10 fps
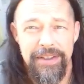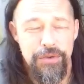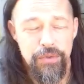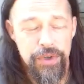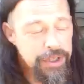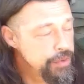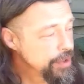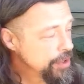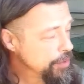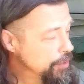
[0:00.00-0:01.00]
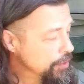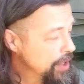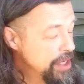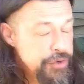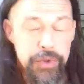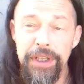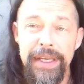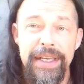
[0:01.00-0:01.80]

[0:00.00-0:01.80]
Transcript: It's really, really cool, and it's really